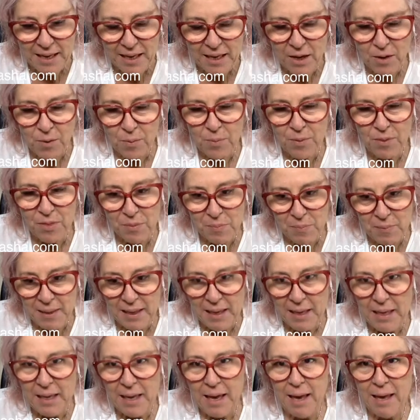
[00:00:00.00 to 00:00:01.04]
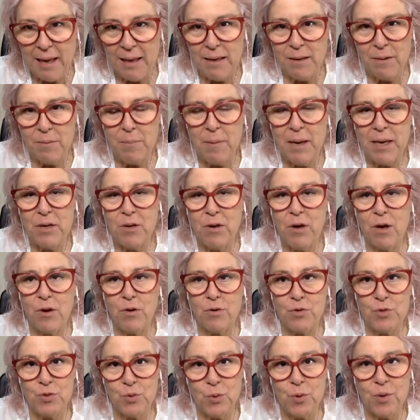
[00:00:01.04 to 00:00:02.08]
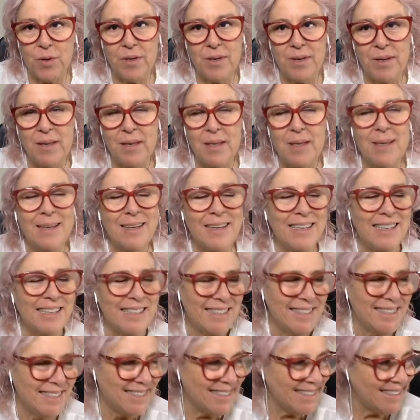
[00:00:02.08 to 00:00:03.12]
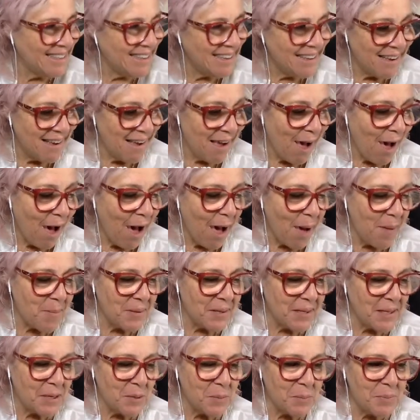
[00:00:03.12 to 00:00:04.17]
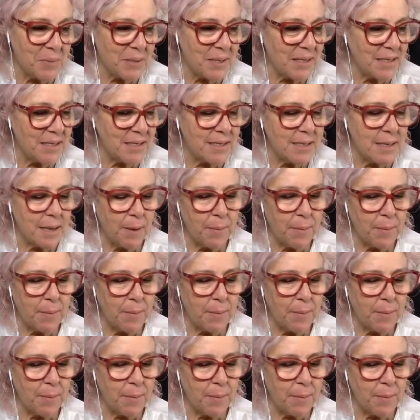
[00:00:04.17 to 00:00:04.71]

here with me and my daughter, Jordan. I'm a little bit,